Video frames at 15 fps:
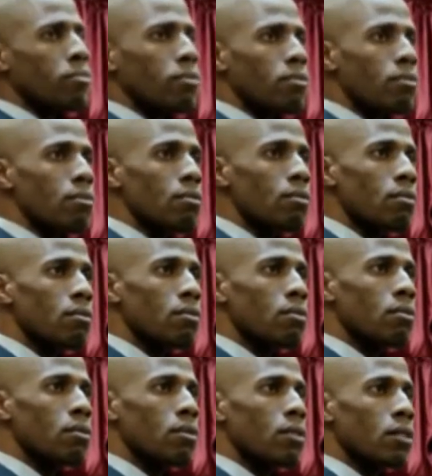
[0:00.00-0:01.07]

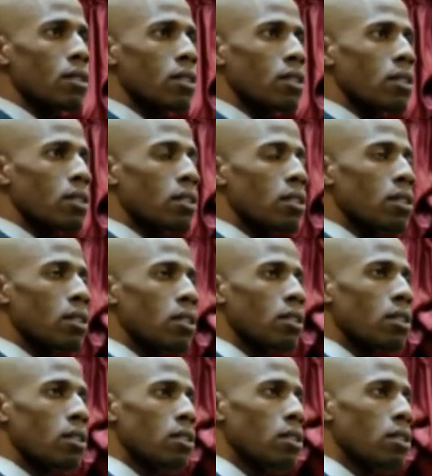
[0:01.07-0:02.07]
Nothing is said.